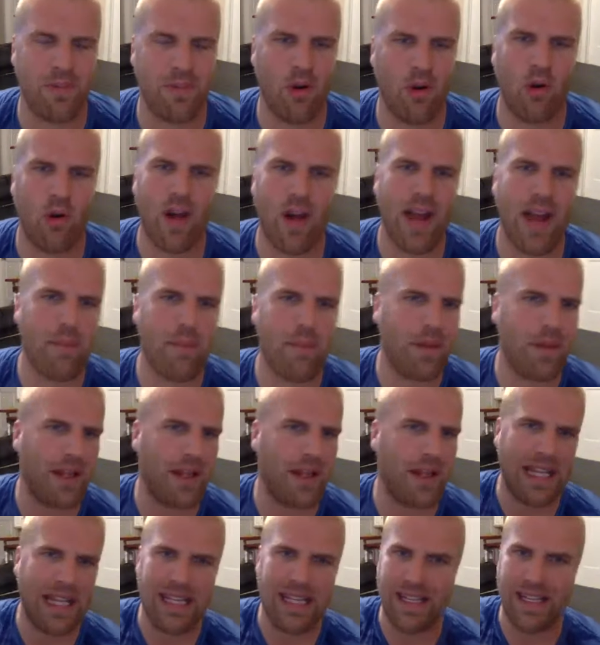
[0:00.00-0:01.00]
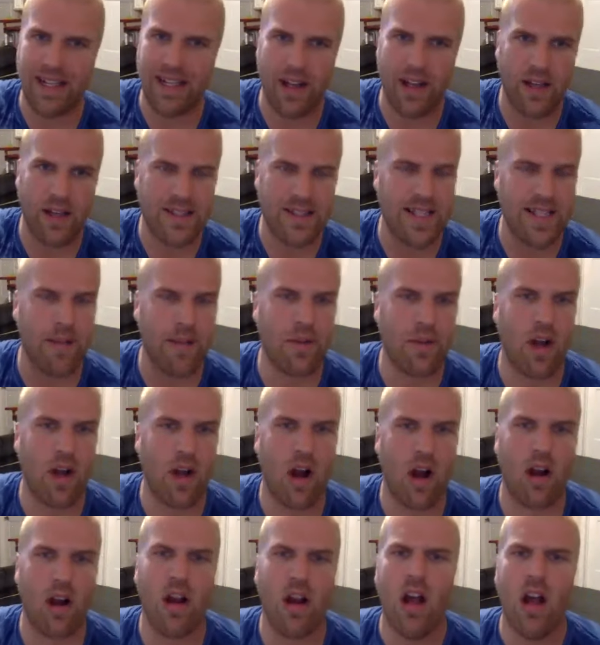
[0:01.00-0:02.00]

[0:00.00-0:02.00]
program, but he did a seminar.